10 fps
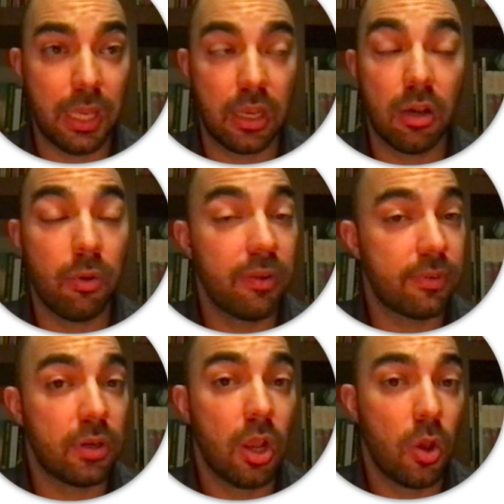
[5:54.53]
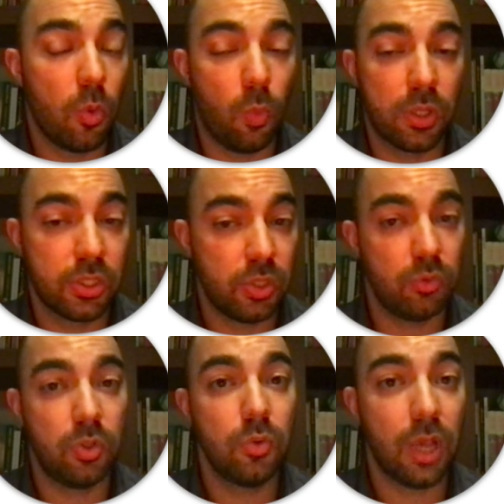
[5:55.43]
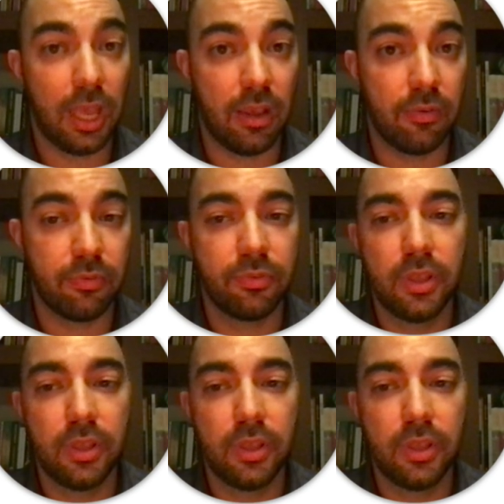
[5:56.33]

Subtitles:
However, once you do have